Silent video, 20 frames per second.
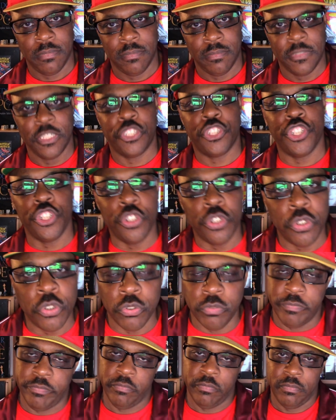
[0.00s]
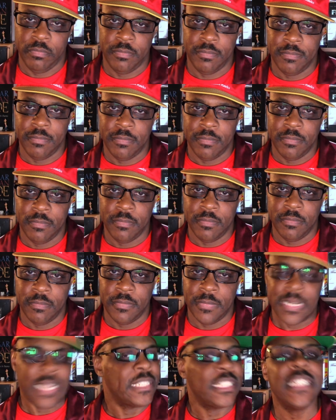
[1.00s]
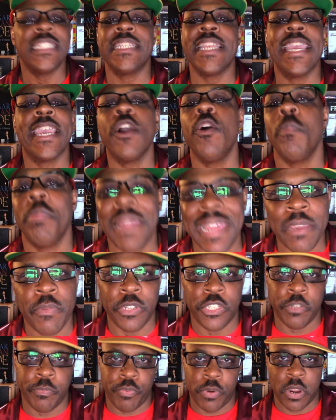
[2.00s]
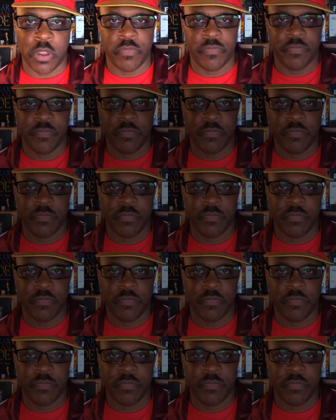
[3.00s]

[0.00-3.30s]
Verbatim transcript: It's you. And I just ain't gonna play with you, bro.